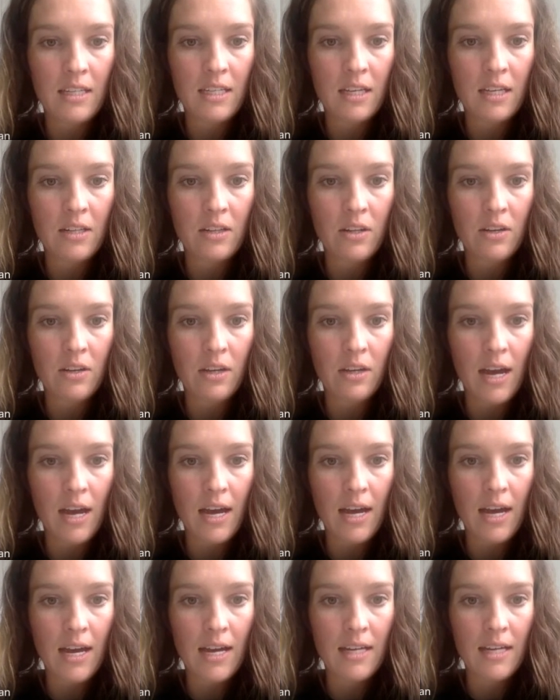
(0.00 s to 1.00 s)
take a look
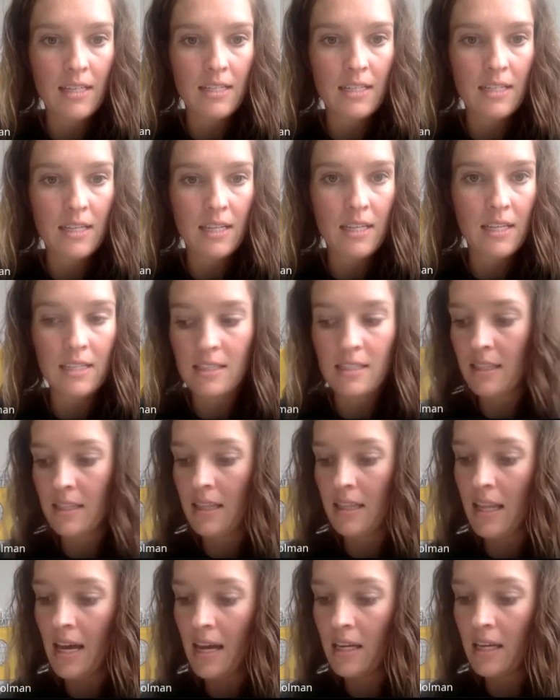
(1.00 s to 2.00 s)
at this
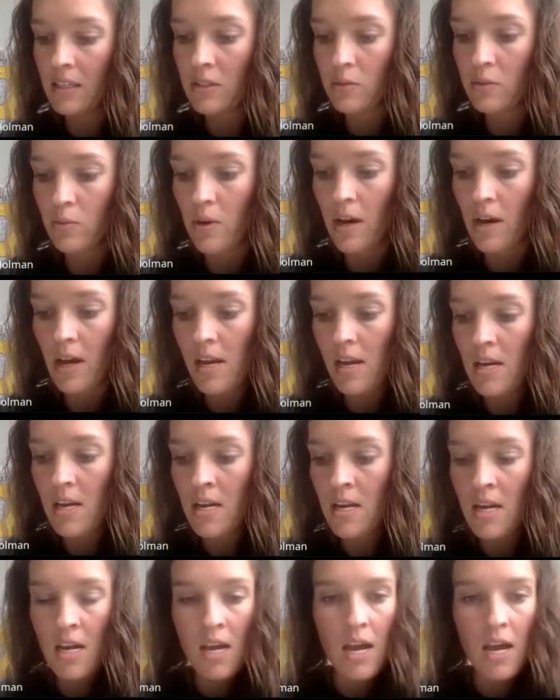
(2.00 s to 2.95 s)
last one.